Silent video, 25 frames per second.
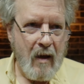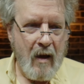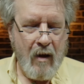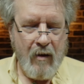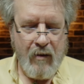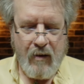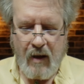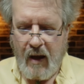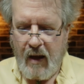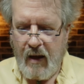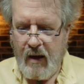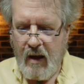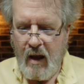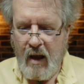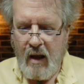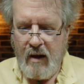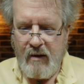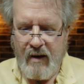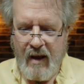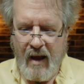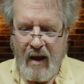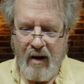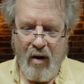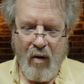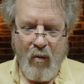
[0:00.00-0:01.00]
okay?
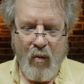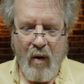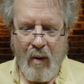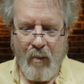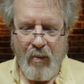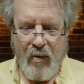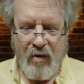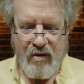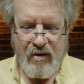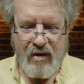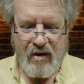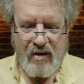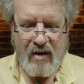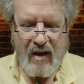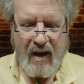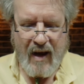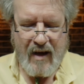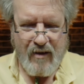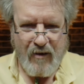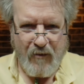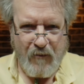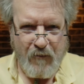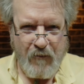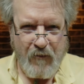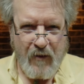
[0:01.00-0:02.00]
Nanowebers is like
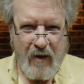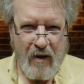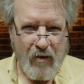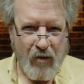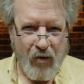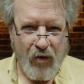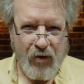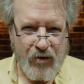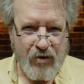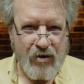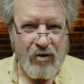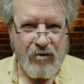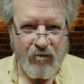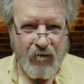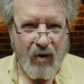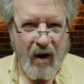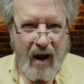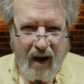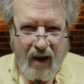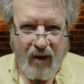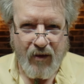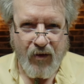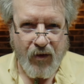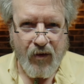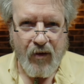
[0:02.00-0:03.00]
the field
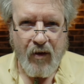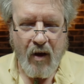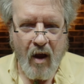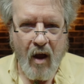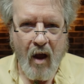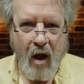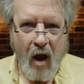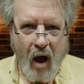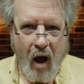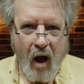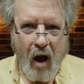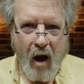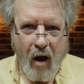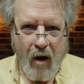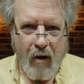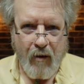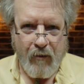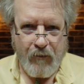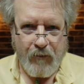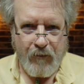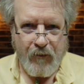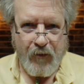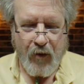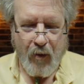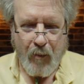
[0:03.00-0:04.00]
strength
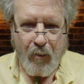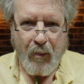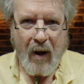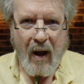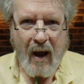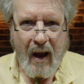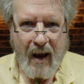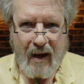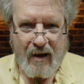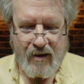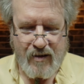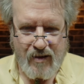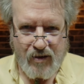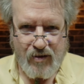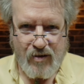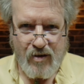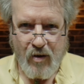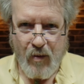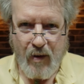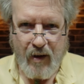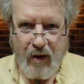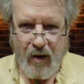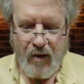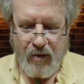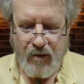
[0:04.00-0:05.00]
of the bias that's
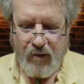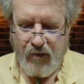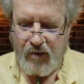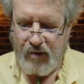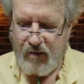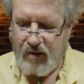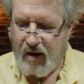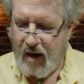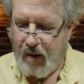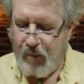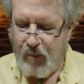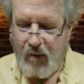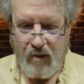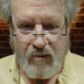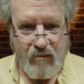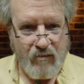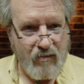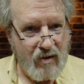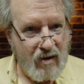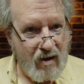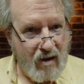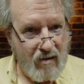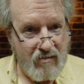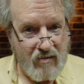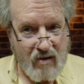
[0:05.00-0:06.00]
going onto the tape. And
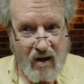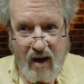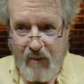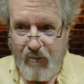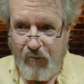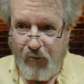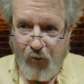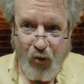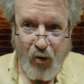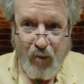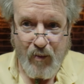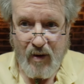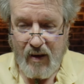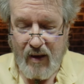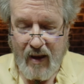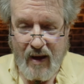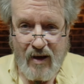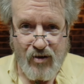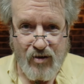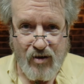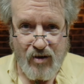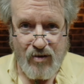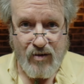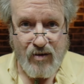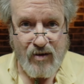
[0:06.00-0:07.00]
tape
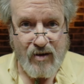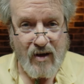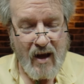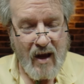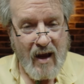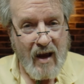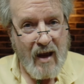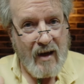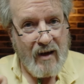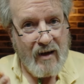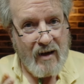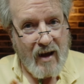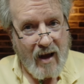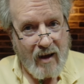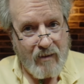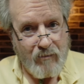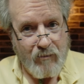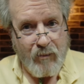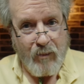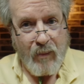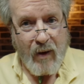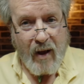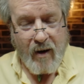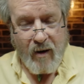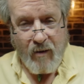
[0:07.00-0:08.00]
formulations got
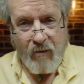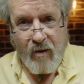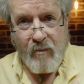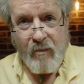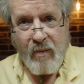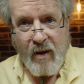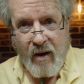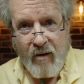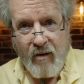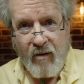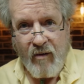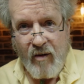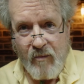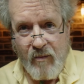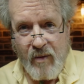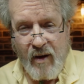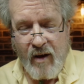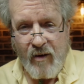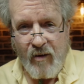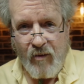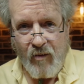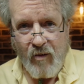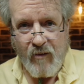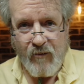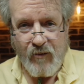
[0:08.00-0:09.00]
better and better and
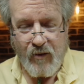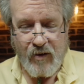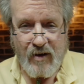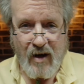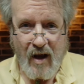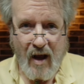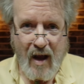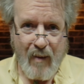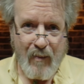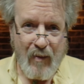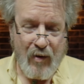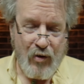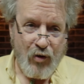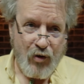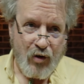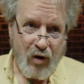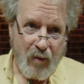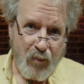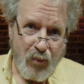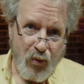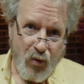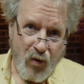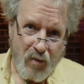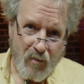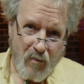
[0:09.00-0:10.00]
better over time, and you could
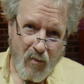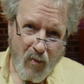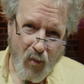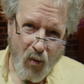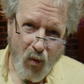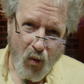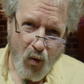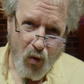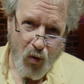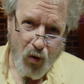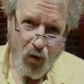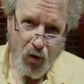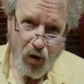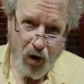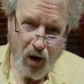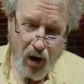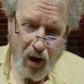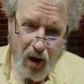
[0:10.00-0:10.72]
put more